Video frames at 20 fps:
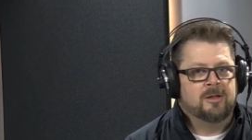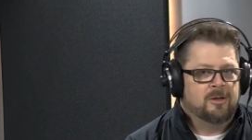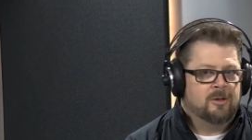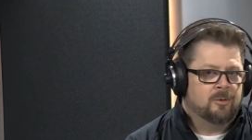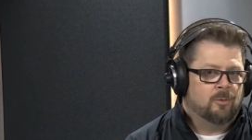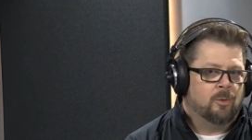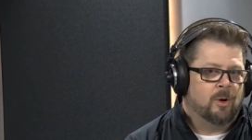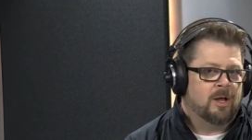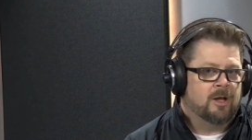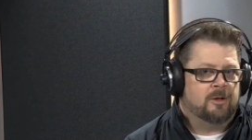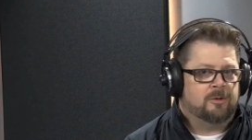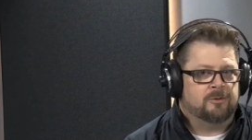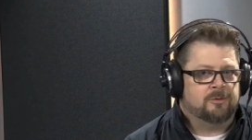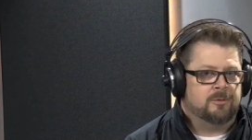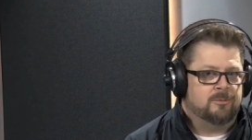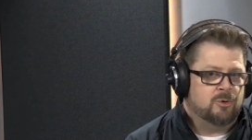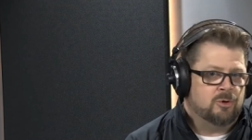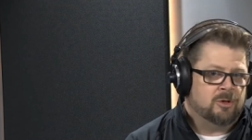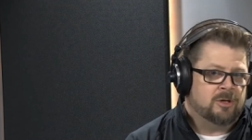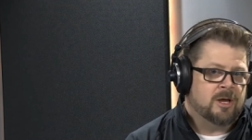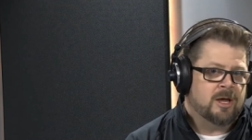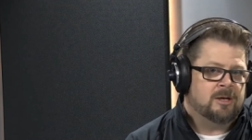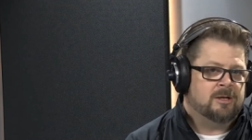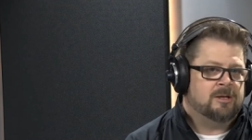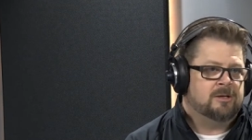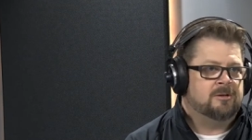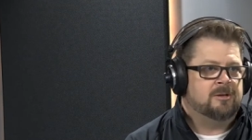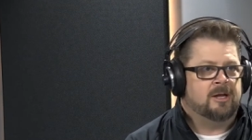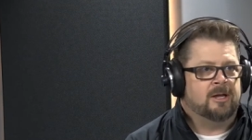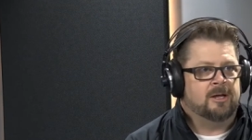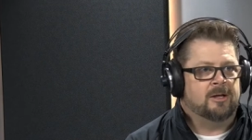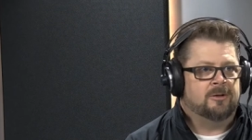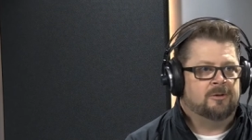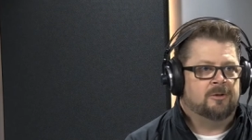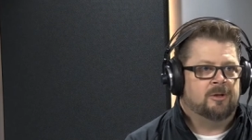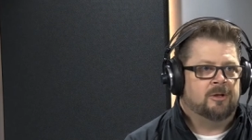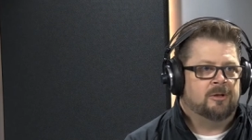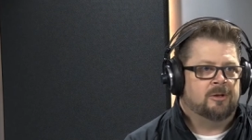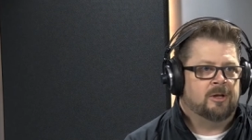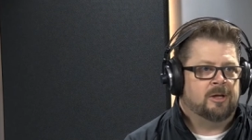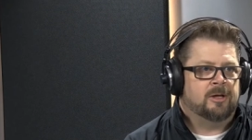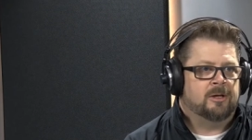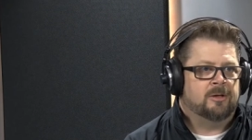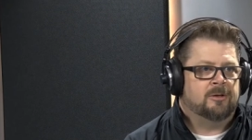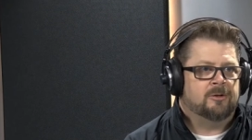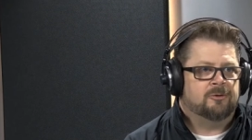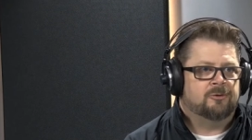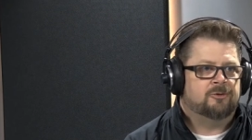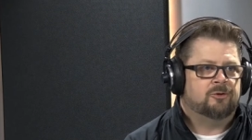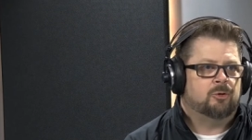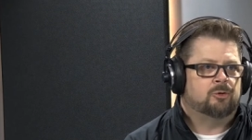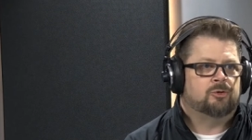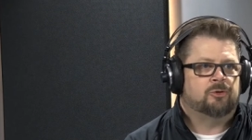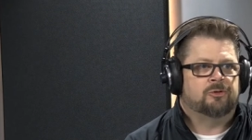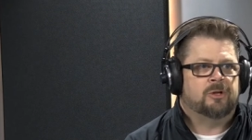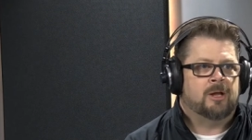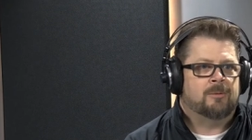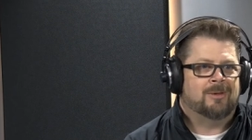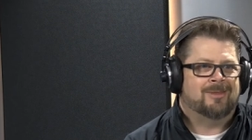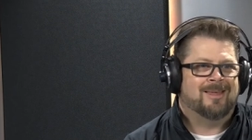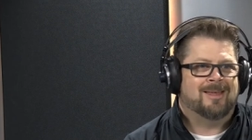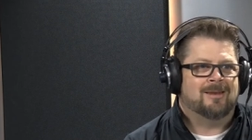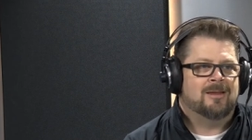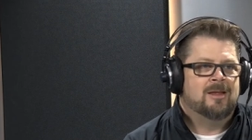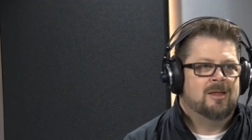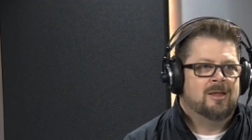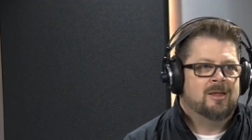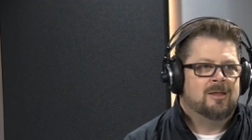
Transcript: well communicated uh, uh, social topic that